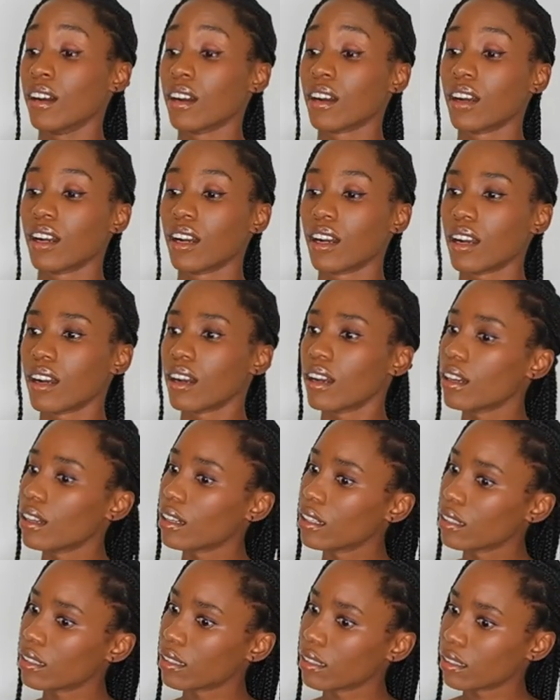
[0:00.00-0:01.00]

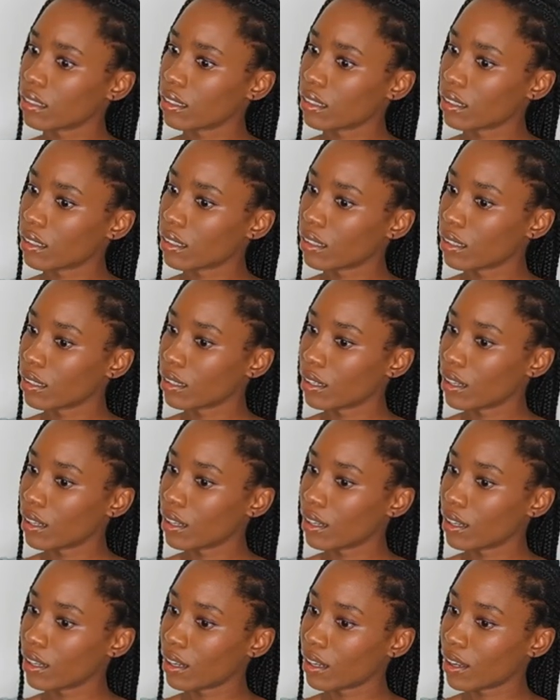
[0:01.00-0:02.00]

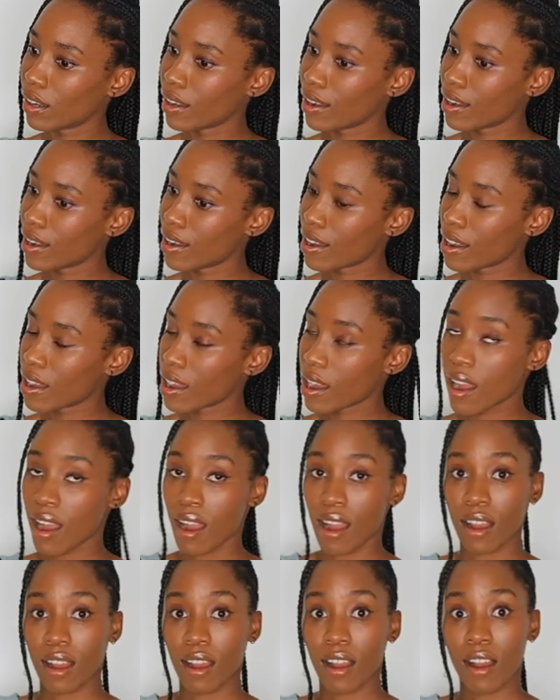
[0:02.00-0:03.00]

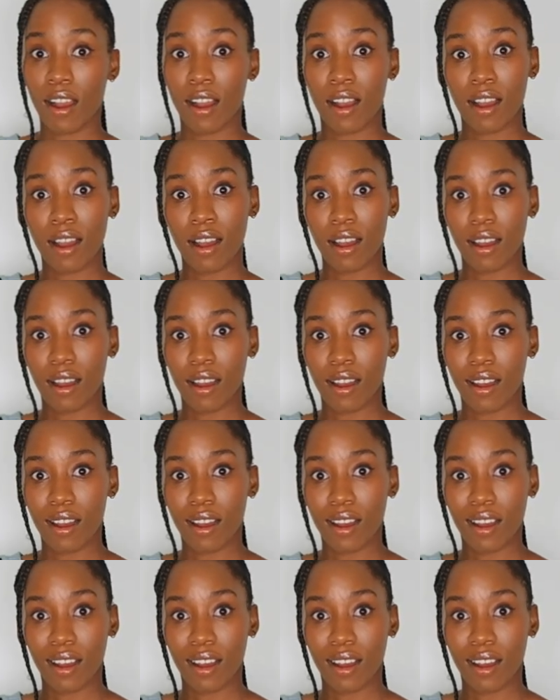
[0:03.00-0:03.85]
(no one is talking)